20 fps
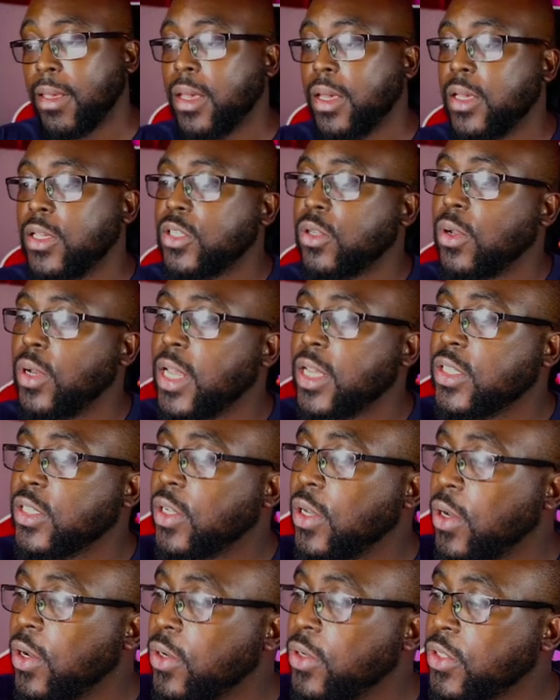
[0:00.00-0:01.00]
So let's
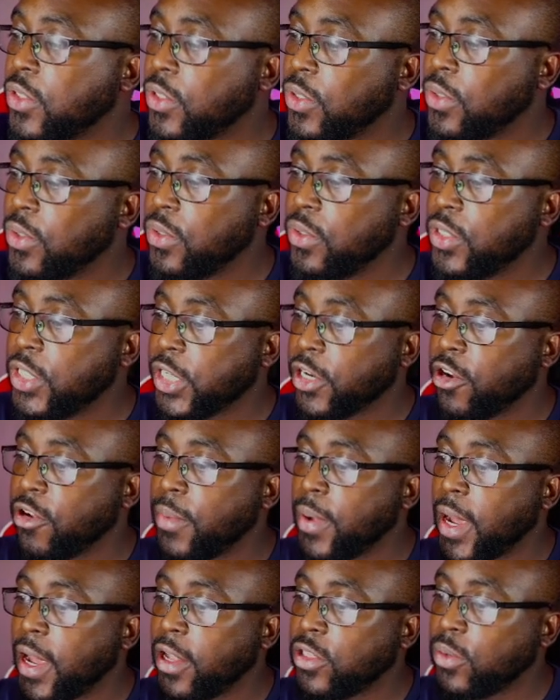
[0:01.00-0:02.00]
go to
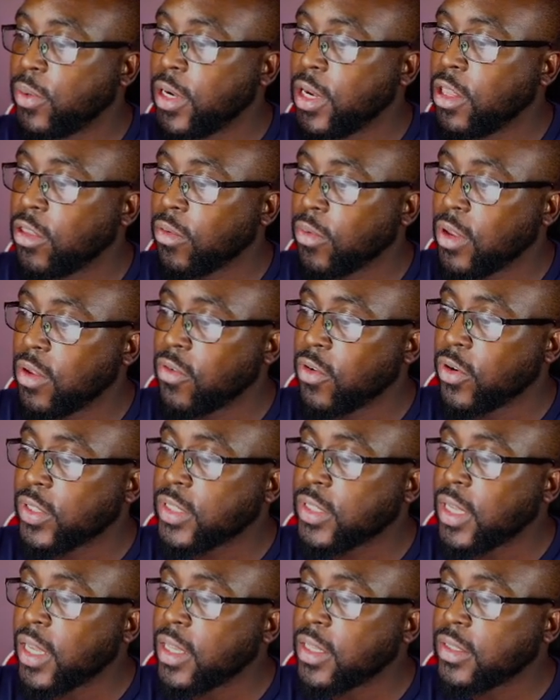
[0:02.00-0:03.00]
Jeremiah 23, verse
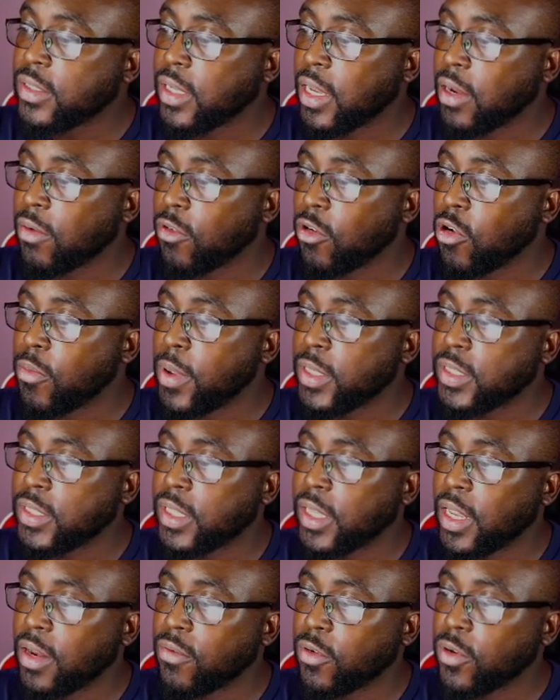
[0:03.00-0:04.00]
6, and Romans
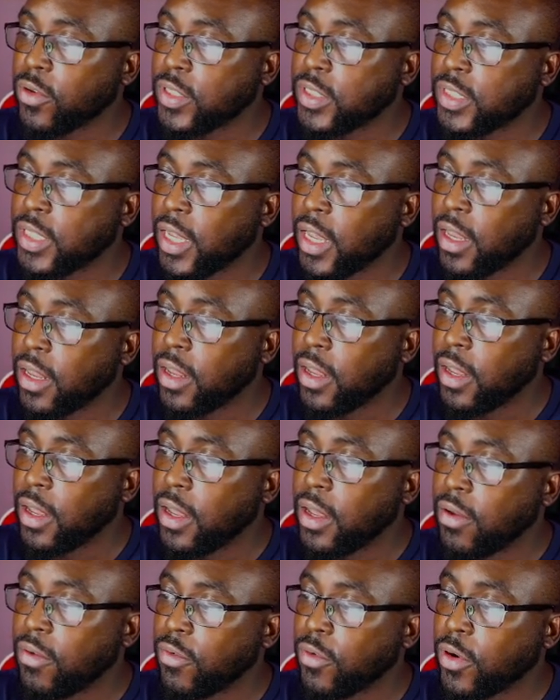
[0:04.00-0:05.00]
10, verse 10,
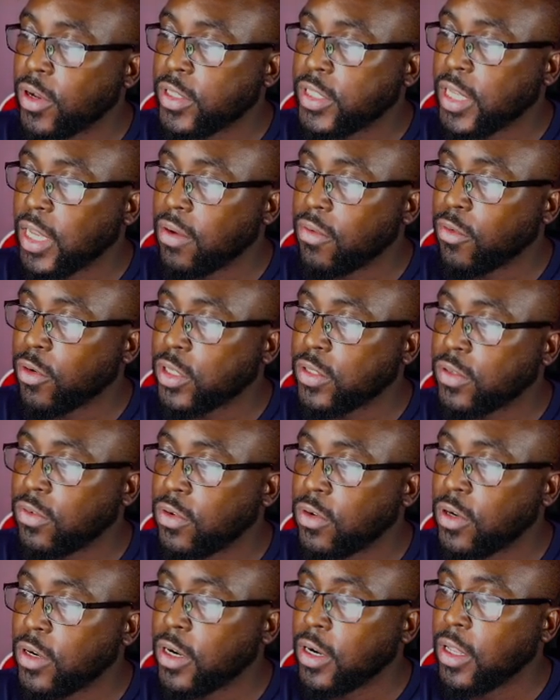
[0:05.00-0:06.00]
10 verse
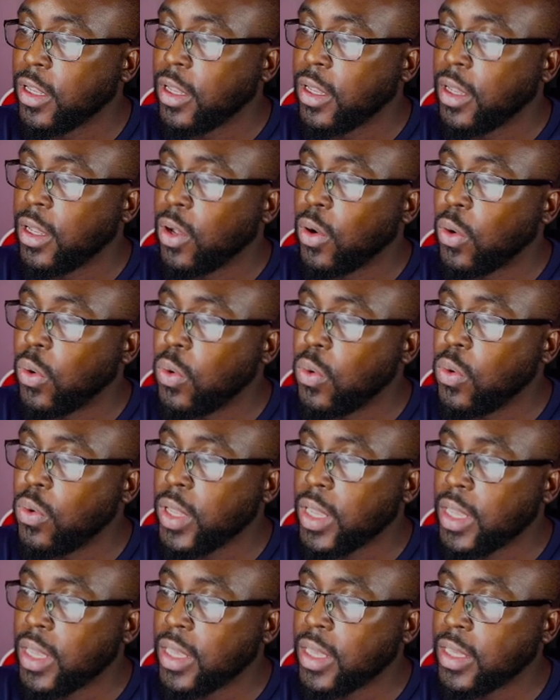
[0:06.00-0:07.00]
4. Who
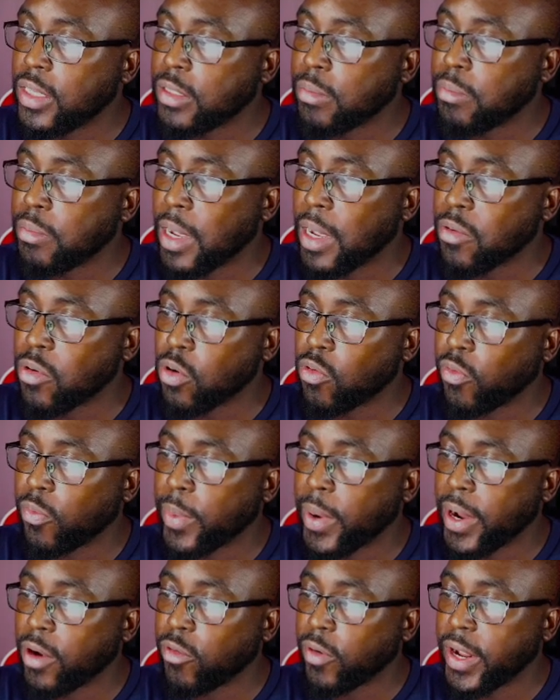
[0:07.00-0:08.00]
is my,
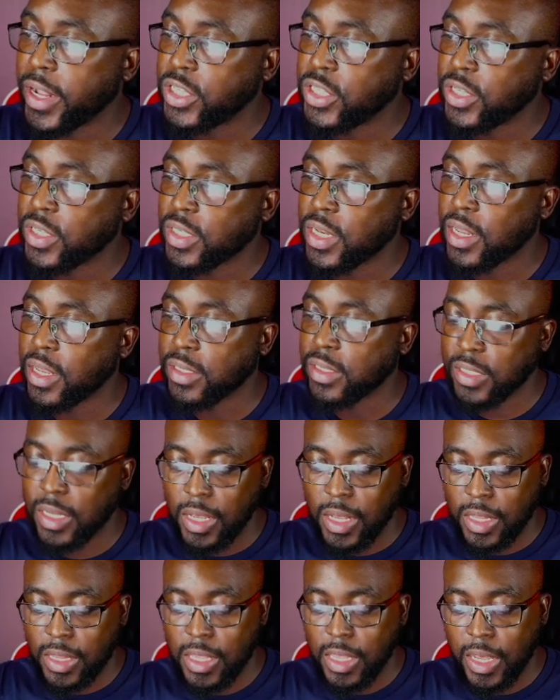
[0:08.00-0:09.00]
my righteousness?
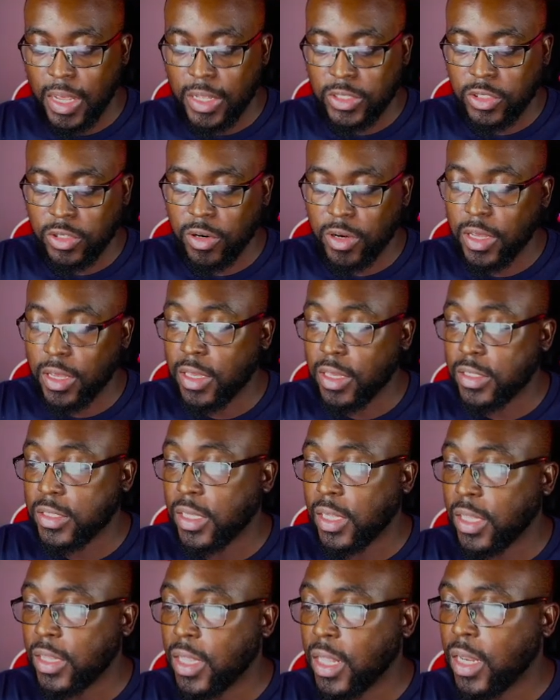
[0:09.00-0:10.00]
The answer is
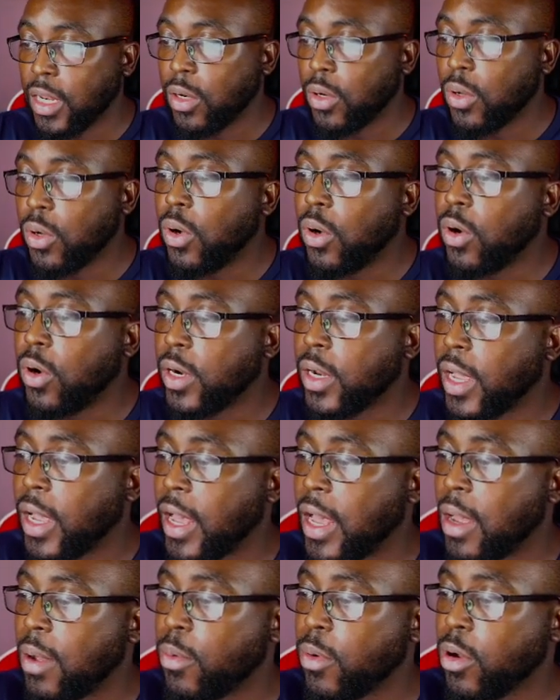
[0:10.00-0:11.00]
the Lord,
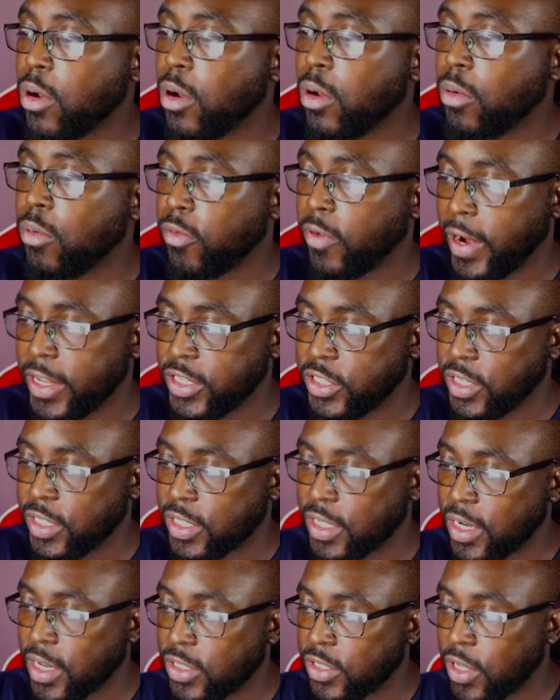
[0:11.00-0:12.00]
our
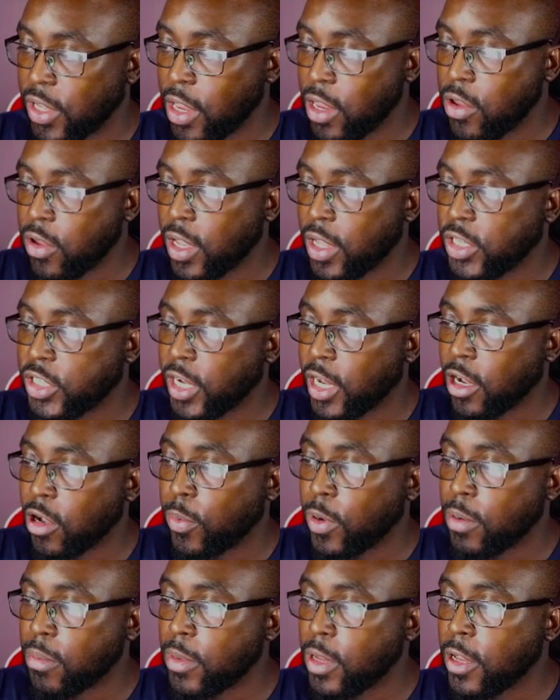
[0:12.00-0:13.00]
righteousness. And you can check up
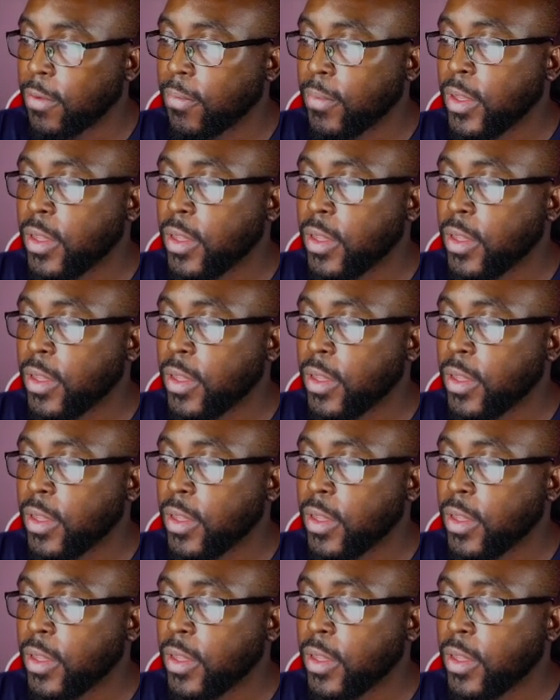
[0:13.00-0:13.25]
on me.